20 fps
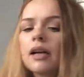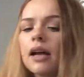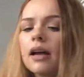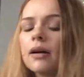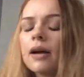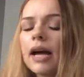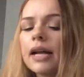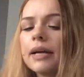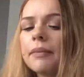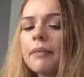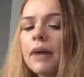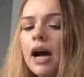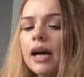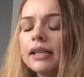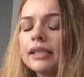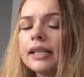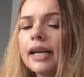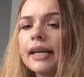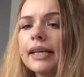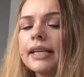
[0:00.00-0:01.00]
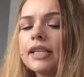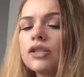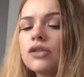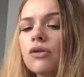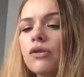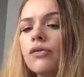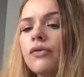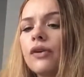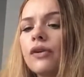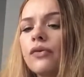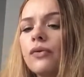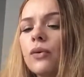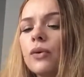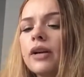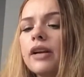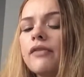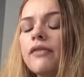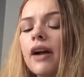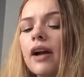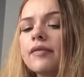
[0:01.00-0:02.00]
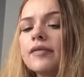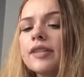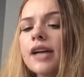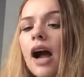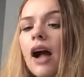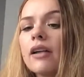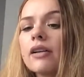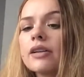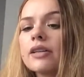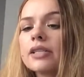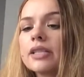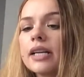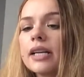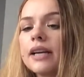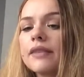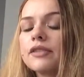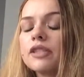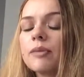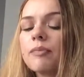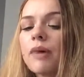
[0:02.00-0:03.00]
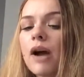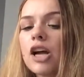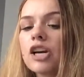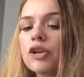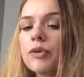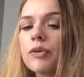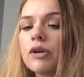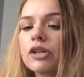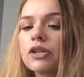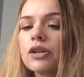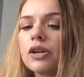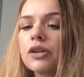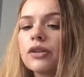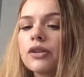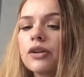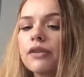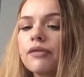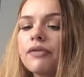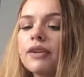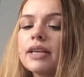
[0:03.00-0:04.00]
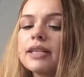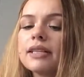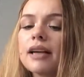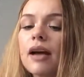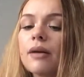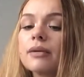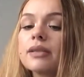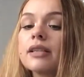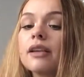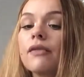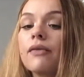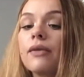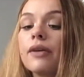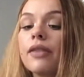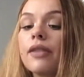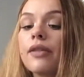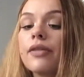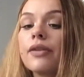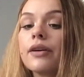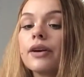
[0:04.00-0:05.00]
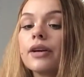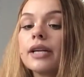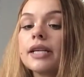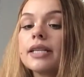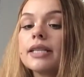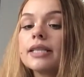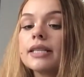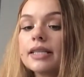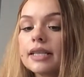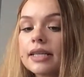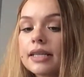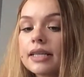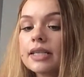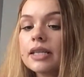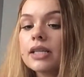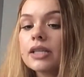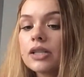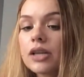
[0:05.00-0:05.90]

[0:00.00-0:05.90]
It had a mock neck. It sold for $45, and after Poshmark took their fees, I was left with $36.